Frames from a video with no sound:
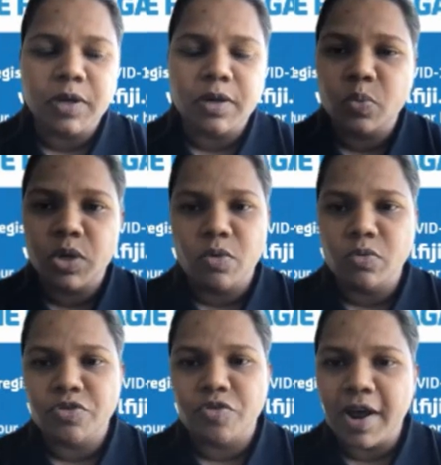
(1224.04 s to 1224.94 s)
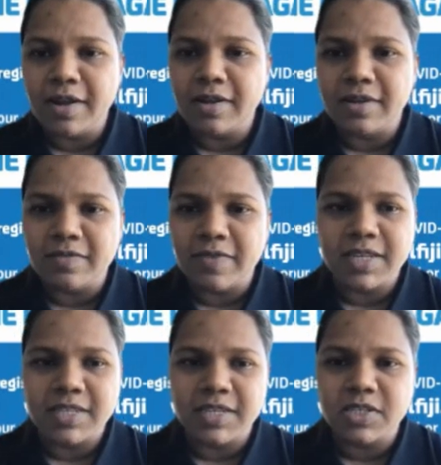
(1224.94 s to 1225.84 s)
we don't trial
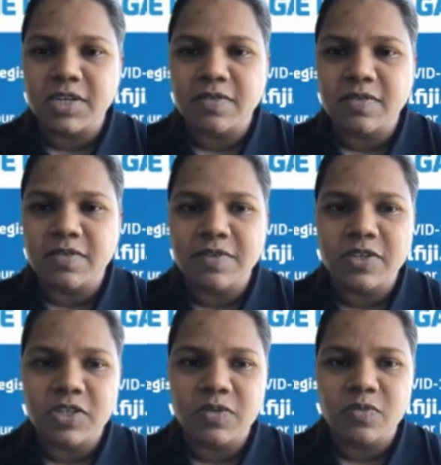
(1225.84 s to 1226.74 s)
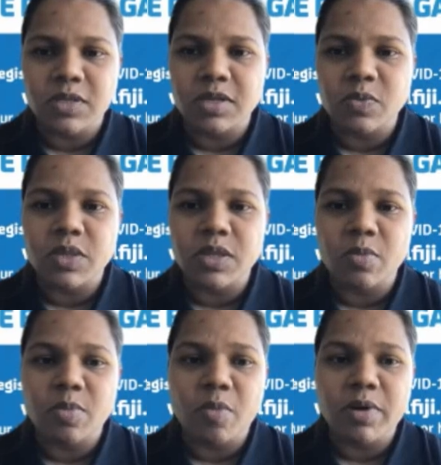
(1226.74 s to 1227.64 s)
vaccines here in Fiji with our
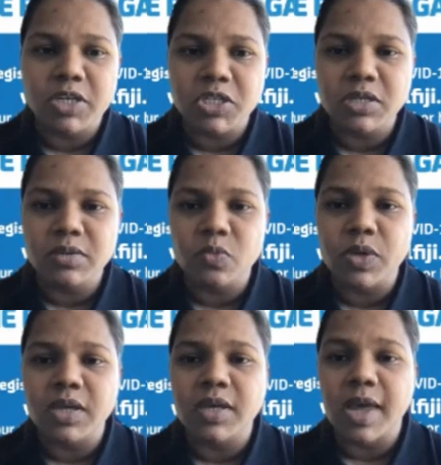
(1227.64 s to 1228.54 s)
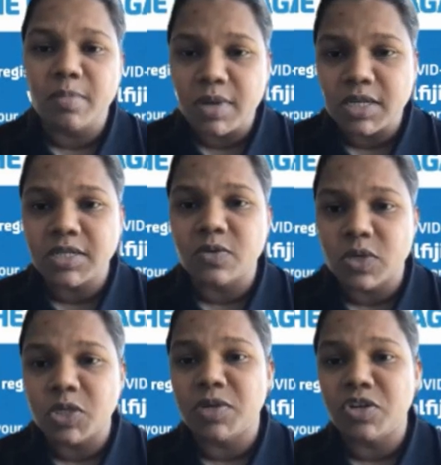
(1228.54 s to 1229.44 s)
population. We administer
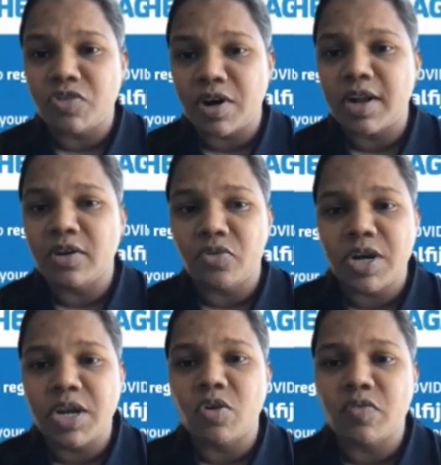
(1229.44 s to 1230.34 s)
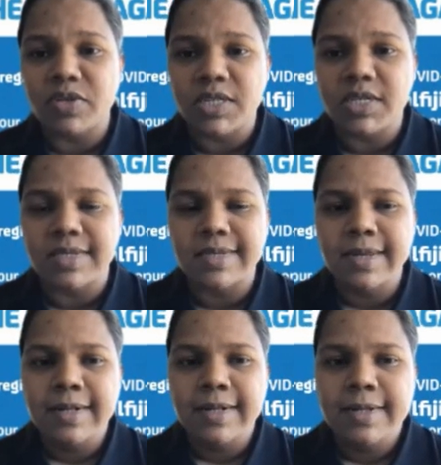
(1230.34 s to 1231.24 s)
what's been trialed already overseas.
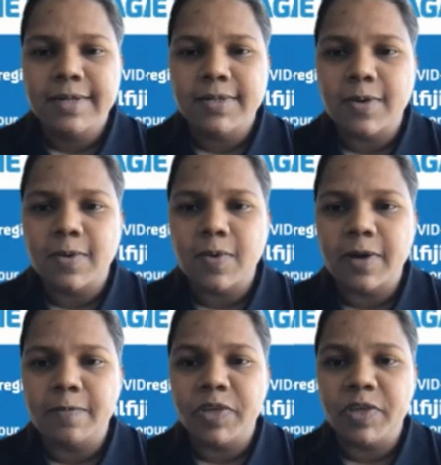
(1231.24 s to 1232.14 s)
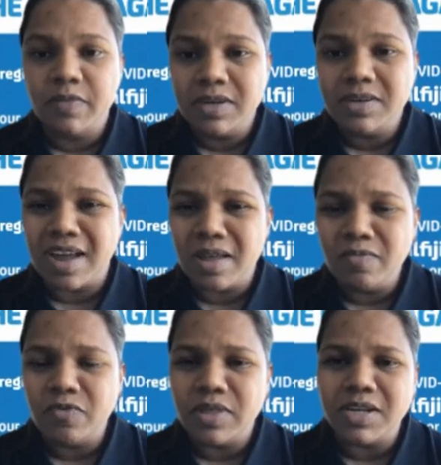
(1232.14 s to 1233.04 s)
So give it
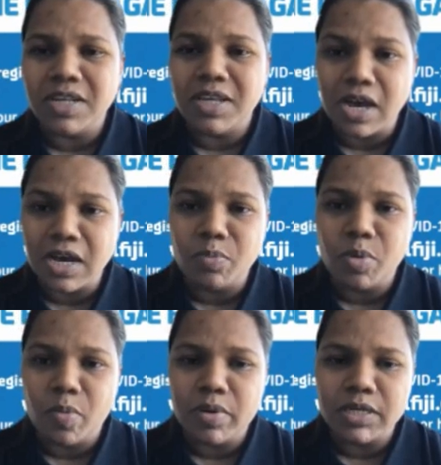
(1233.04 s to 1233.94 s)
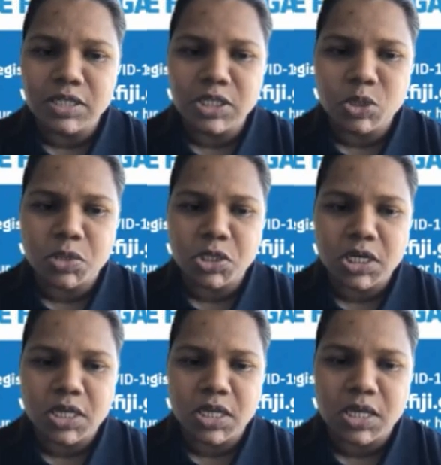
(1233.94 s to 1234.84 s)
time for that younger population,
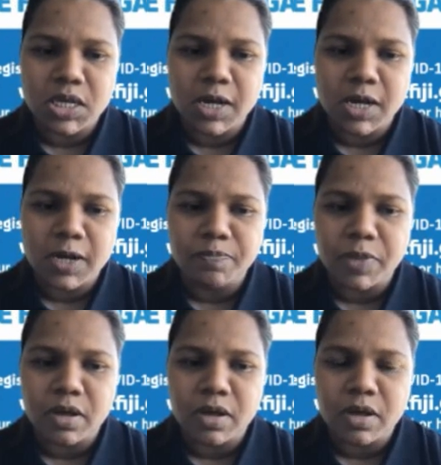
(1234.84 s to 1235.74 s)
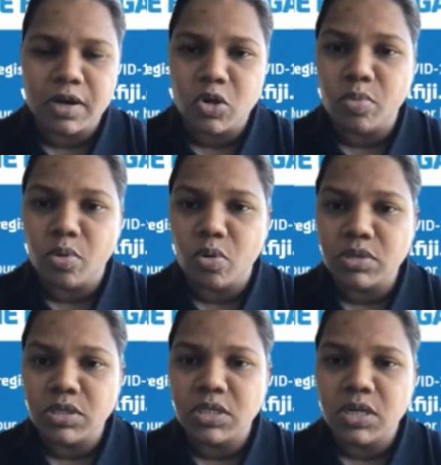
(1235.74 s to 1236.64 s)
especially the
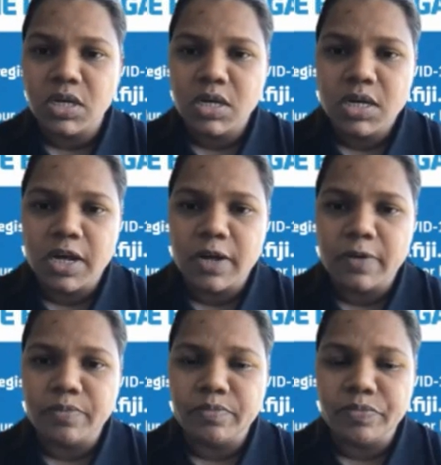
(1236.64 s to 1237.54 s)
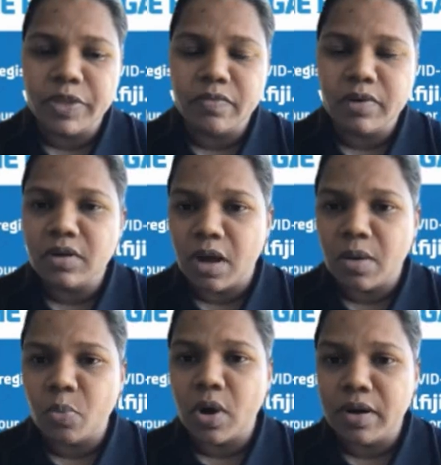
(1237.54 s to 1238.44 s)
newborns, even
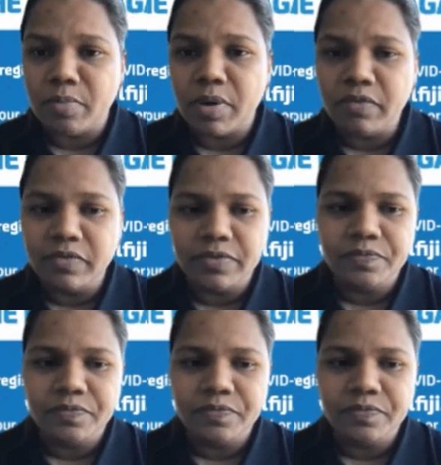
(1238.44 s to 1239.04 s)
up one above.